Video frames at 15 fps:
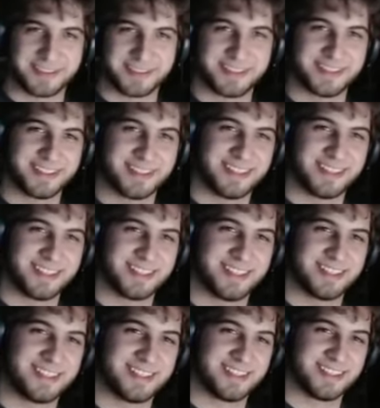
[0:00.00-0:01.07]
No,
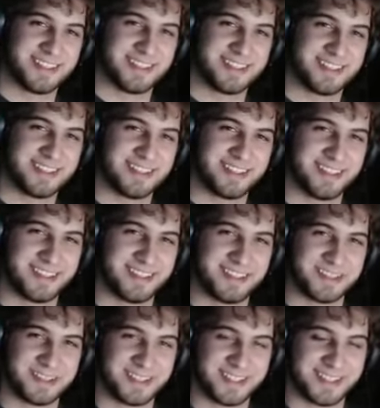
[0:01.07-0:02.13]

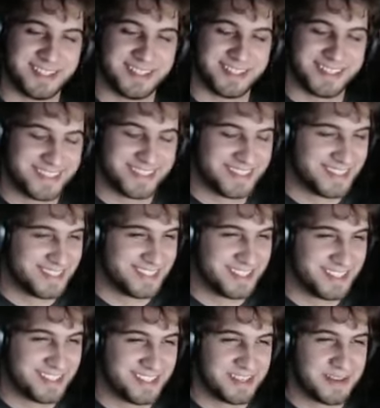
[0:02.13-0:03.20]
I don't have a
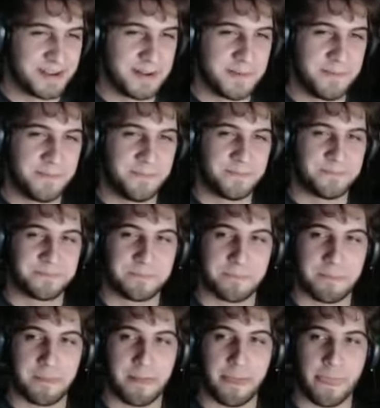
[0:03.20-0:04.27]
whole lot more
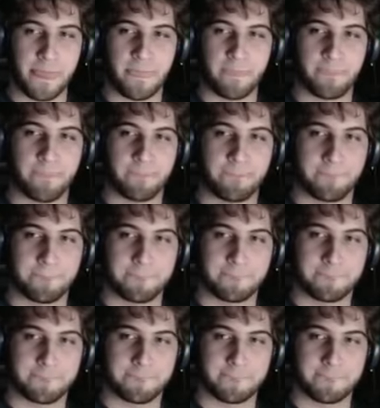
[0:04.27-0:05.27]
outside of the